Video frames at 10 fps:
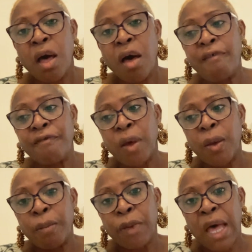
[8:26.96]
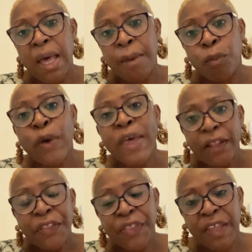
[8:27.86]

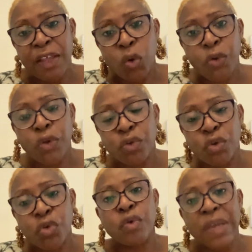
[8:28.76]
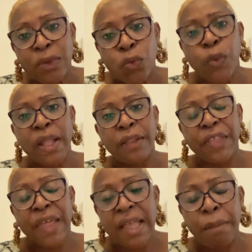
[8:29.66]
wealth in order to create
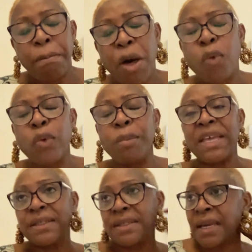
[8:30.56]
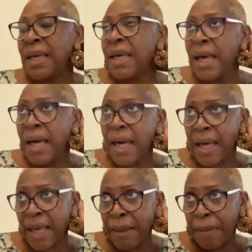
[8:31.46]
wealth and empowerment.
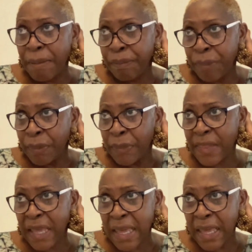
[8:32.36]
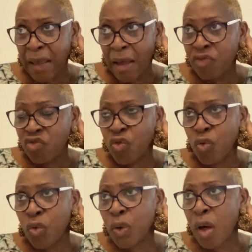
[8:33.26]
They
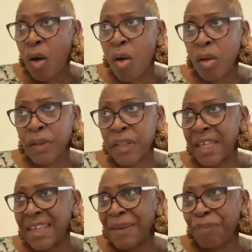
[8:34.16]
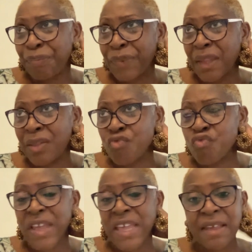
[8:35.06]
control all the
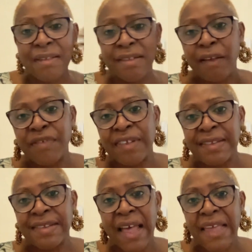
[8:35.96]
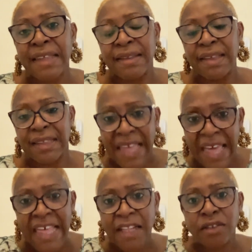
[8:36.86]
reins of society. They
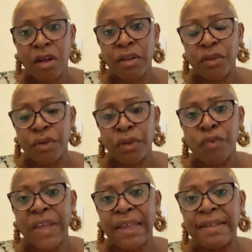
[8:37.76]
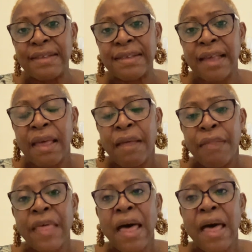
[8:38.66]
held on to the reins
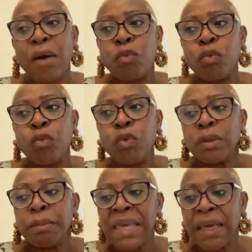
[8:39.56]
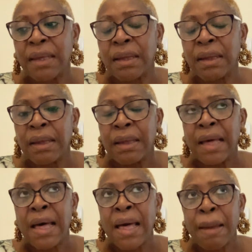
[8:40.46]
that would make
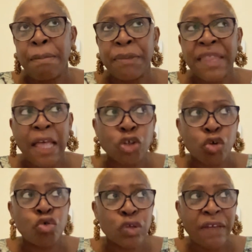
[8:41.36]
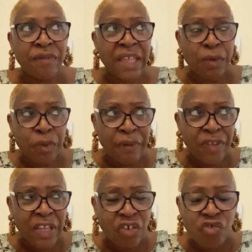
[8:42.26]
that could, if
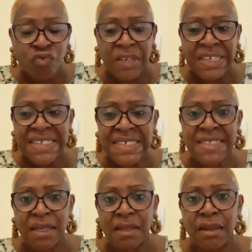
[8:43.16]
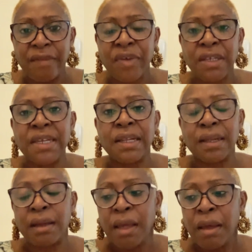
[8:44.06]
they just released it even a
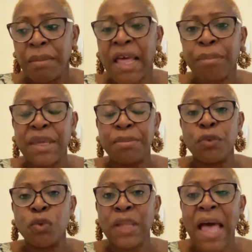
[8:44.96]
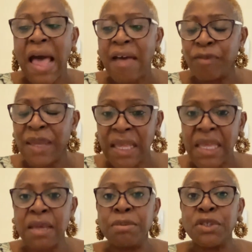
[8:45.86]
little, Black people would have been
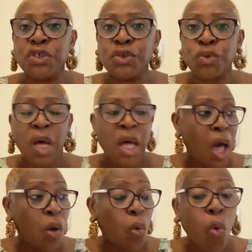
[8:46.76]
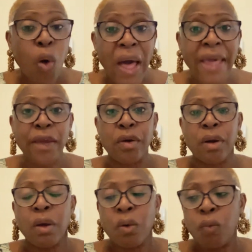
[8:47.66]
able to acquire
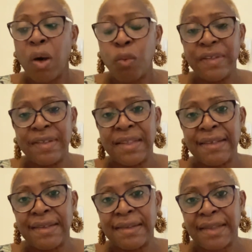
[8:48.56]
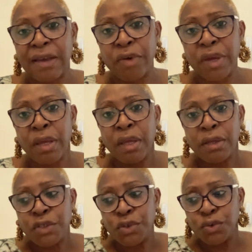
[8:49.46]
what was necessary
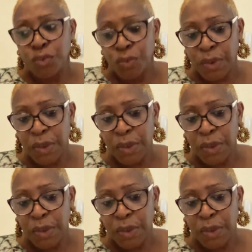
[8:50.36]
to